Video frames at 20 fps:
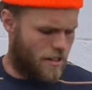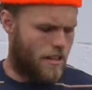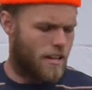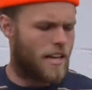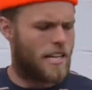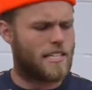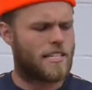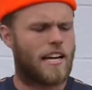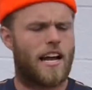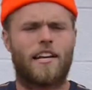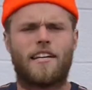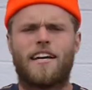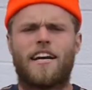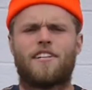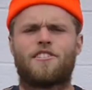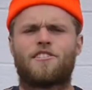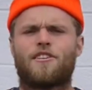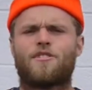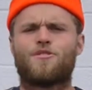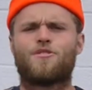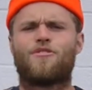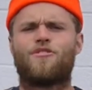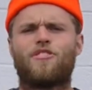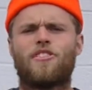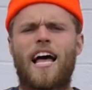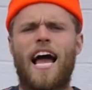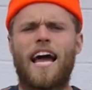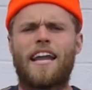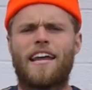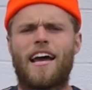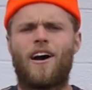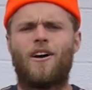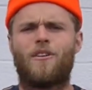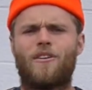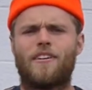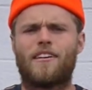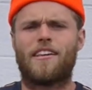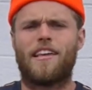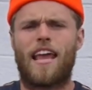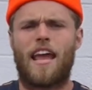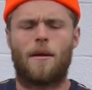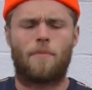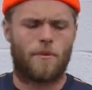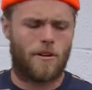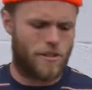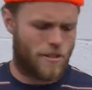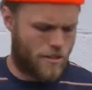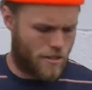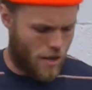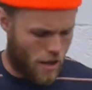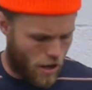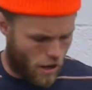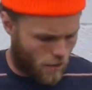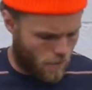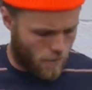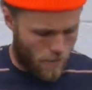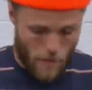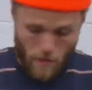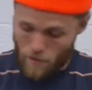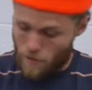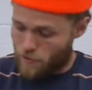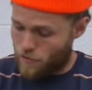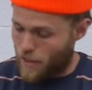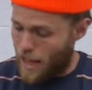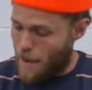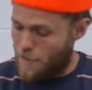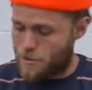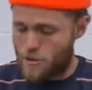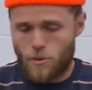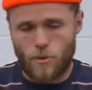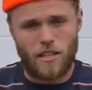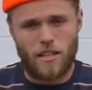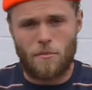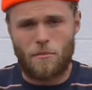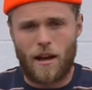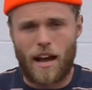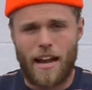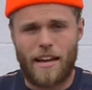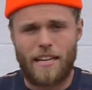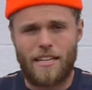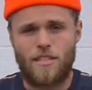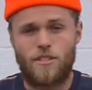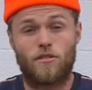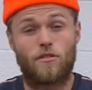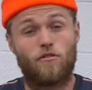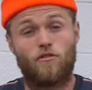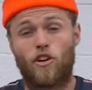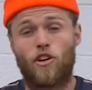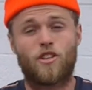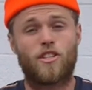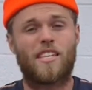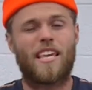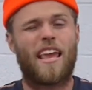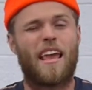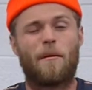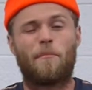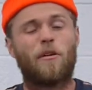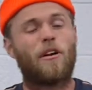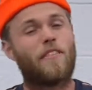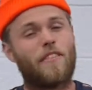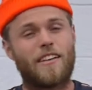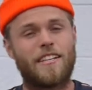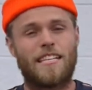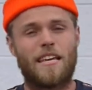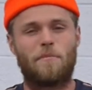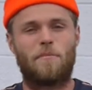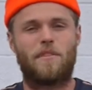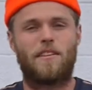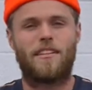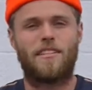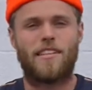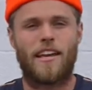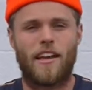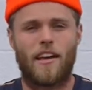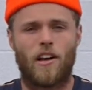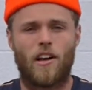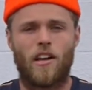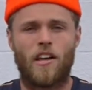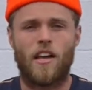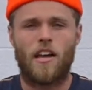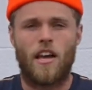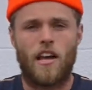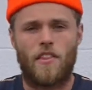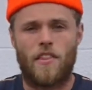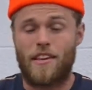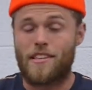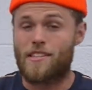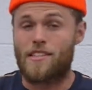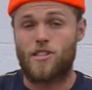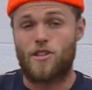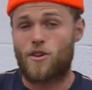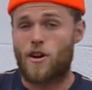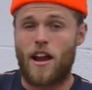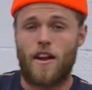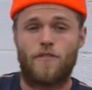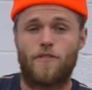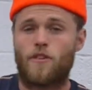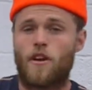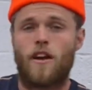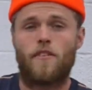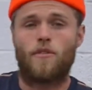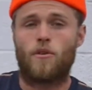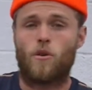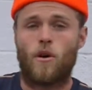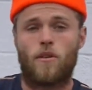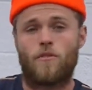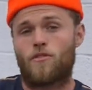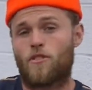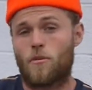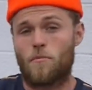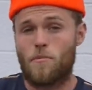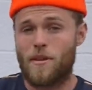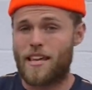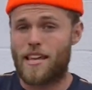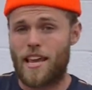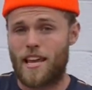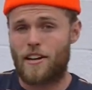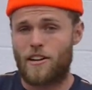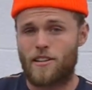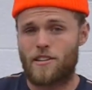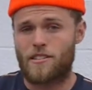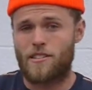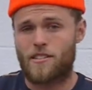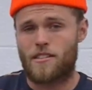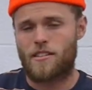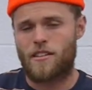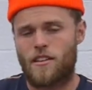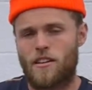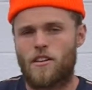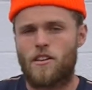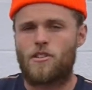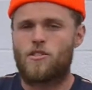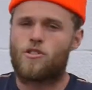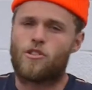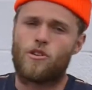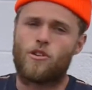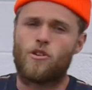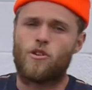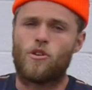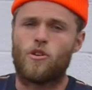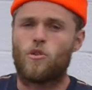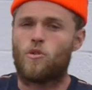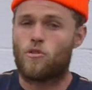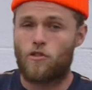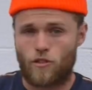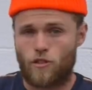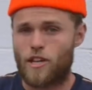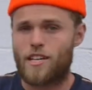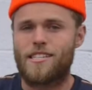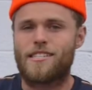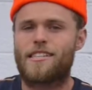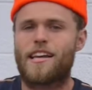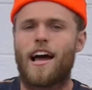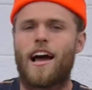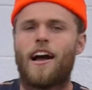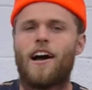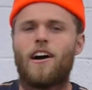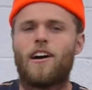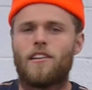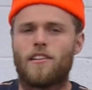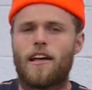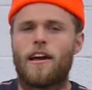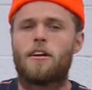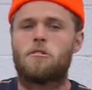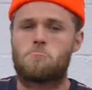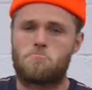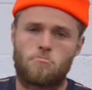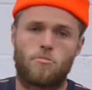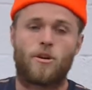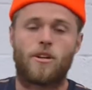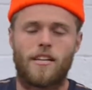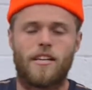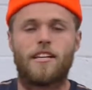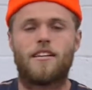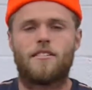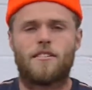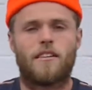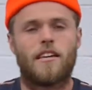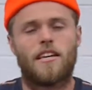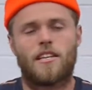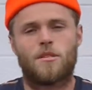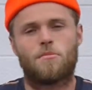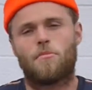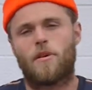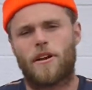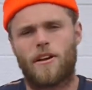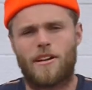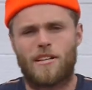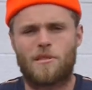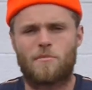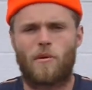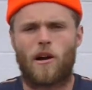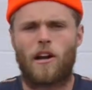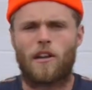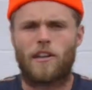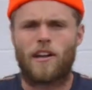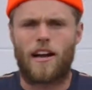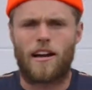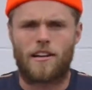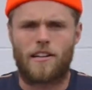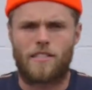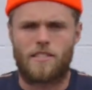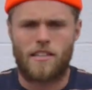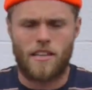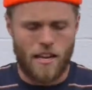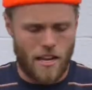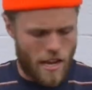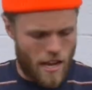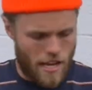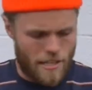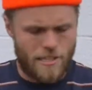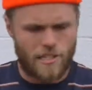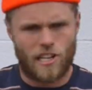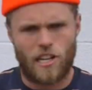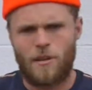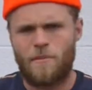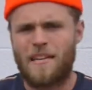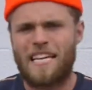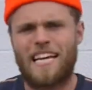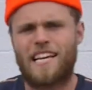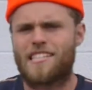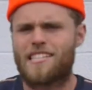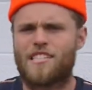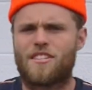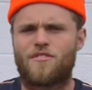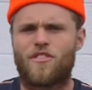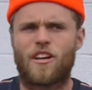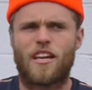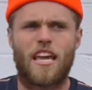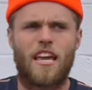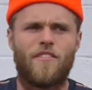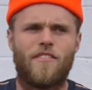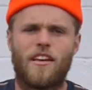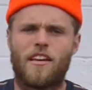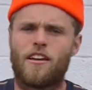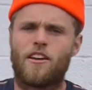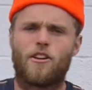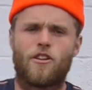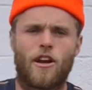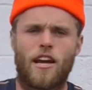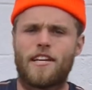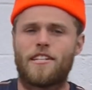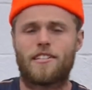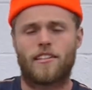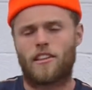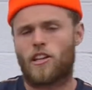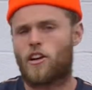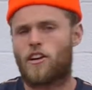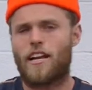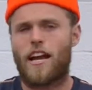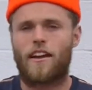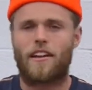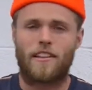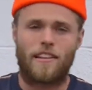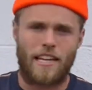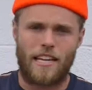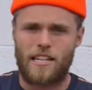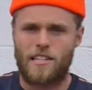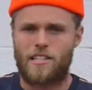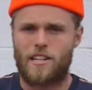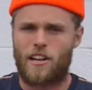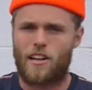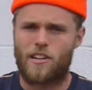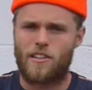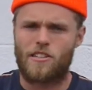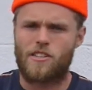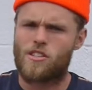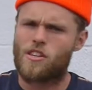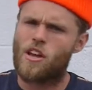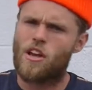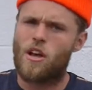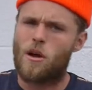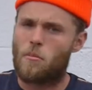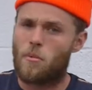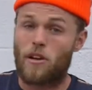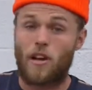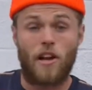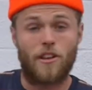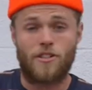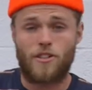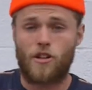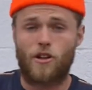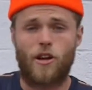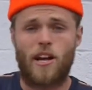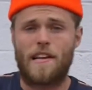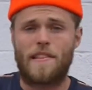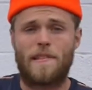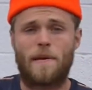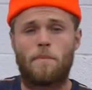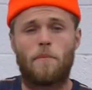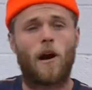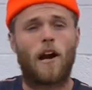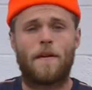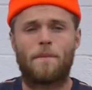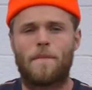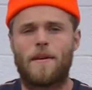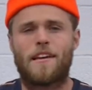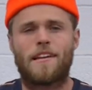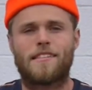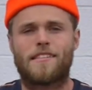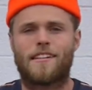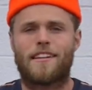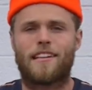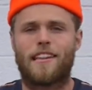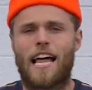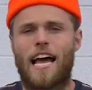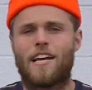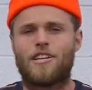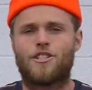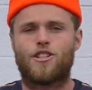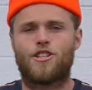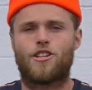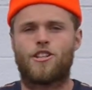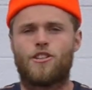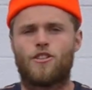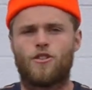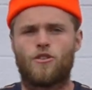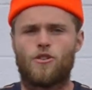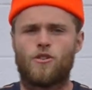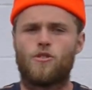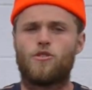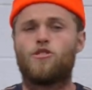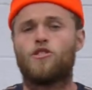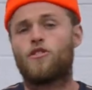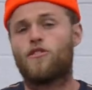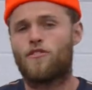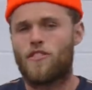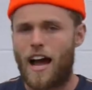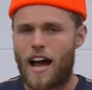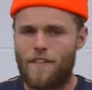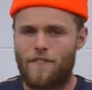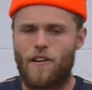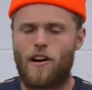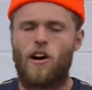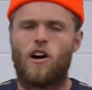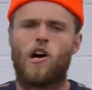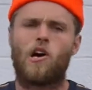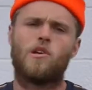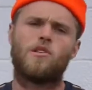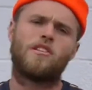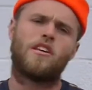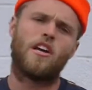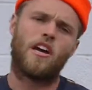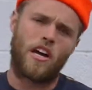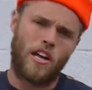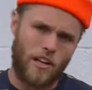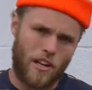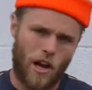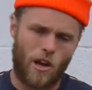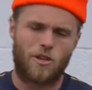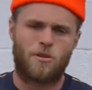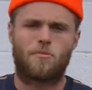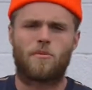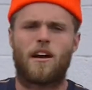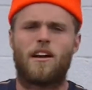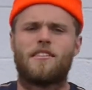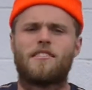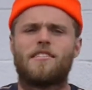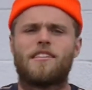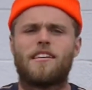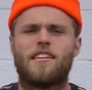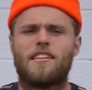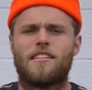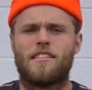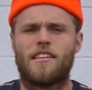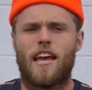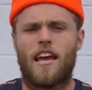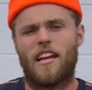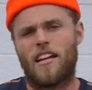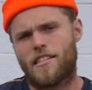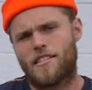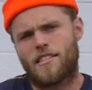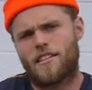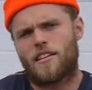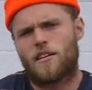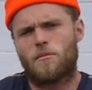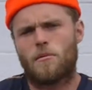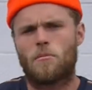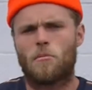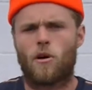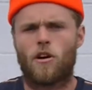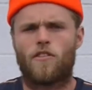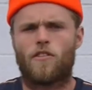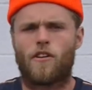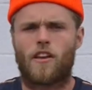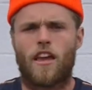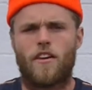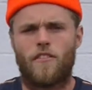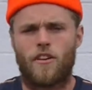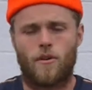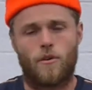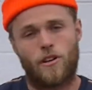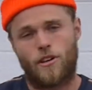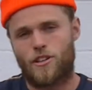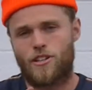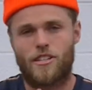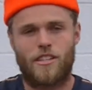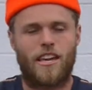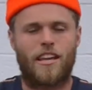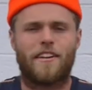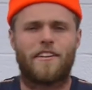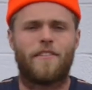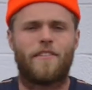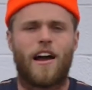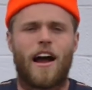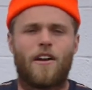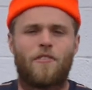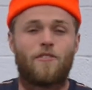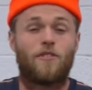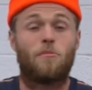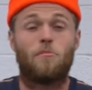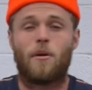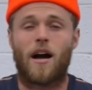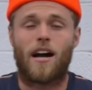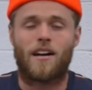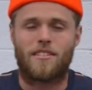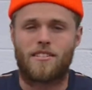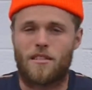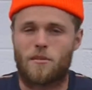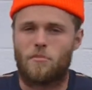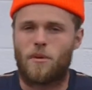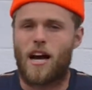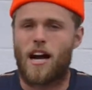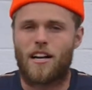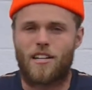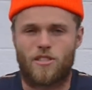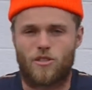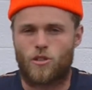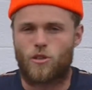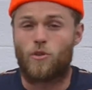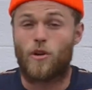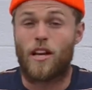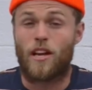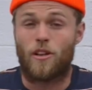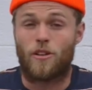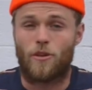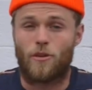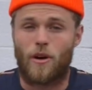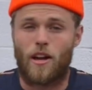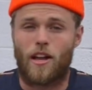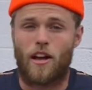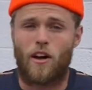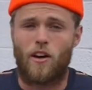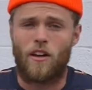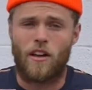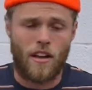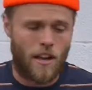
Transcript: It's got Nitro's flat out camber, so flat between the bindings, reverse camber at the tip and the tail. This is great for everyone from beginners to freestyle, like pretty experienced park riders. It's good because it's forgiving, great to learn how to link turns, but also great in the park because it allows you to do 5-0s, nose presses, and it's a little bit more forgiving when you're skidding around from box to box or rail to rail.